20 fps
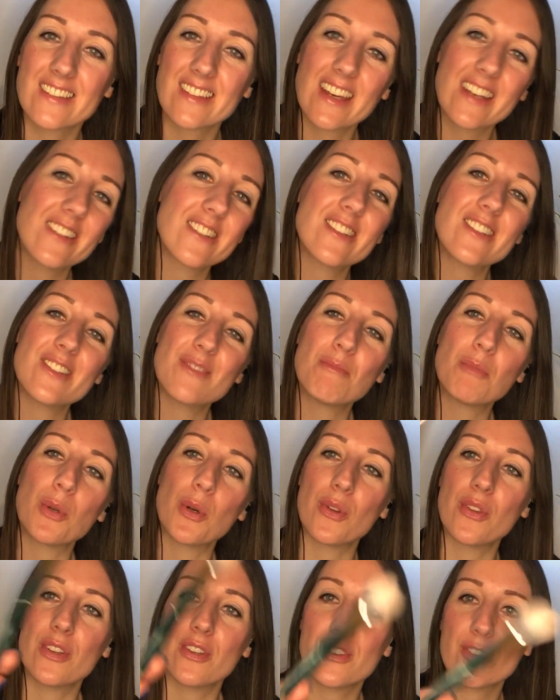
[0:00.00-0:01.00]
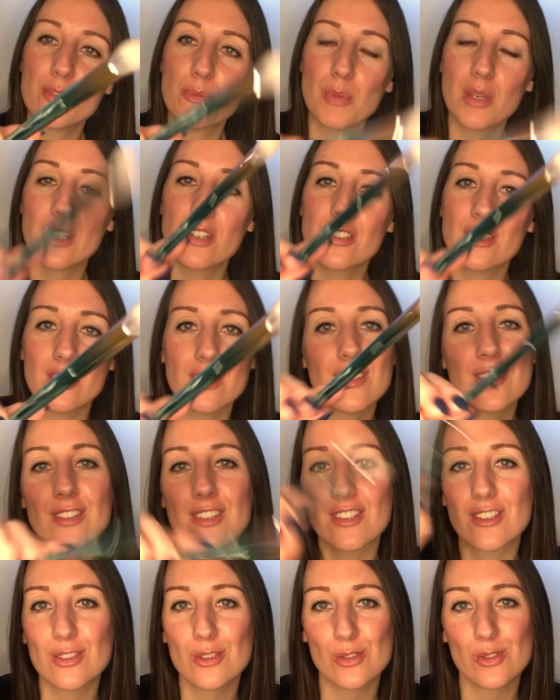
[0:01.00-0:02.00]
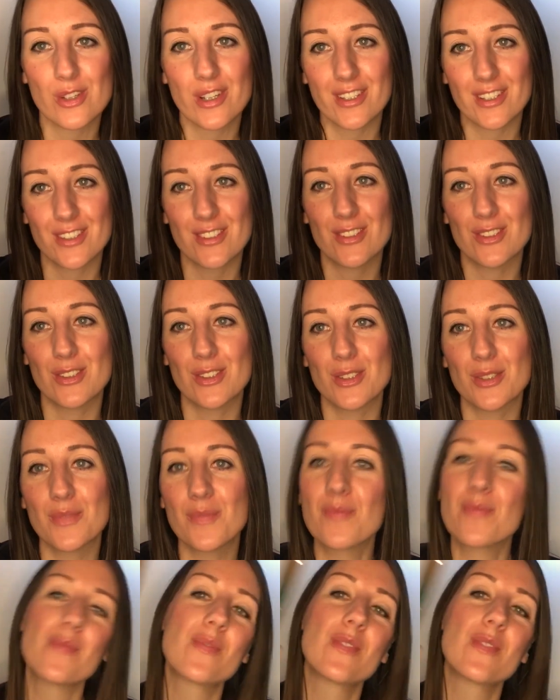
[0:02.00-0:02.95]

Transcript: I just brought this specially to distract you.